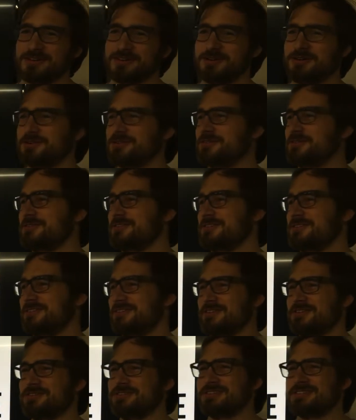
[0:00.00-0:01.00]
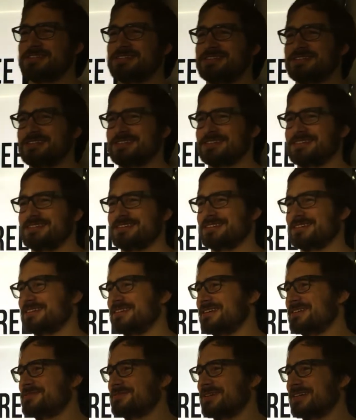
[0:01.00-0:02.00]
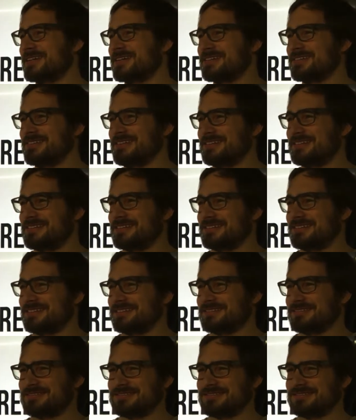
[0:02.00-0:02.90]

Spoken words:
Who uses Git Worktrees?